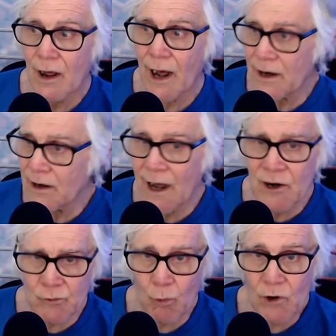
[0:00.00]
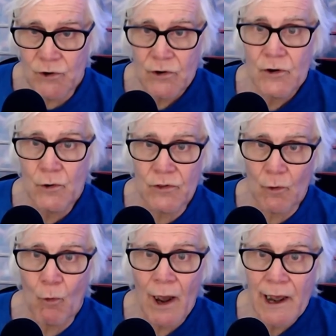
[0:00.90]
I just want you to do it the
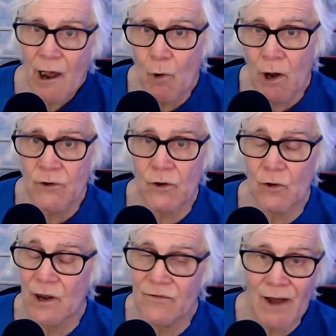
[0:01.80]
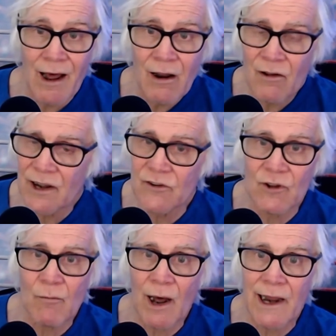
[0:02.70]
way I want to. If not, I'll get
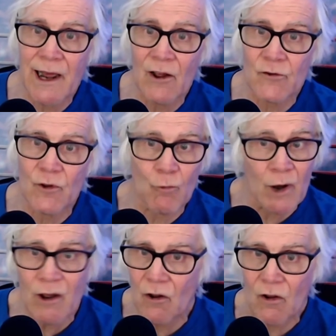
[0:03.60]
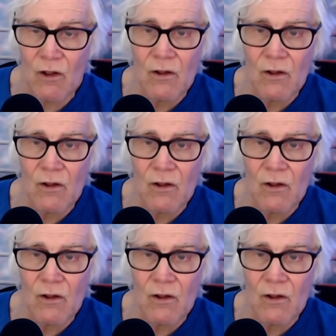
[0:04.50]
somebody else that will.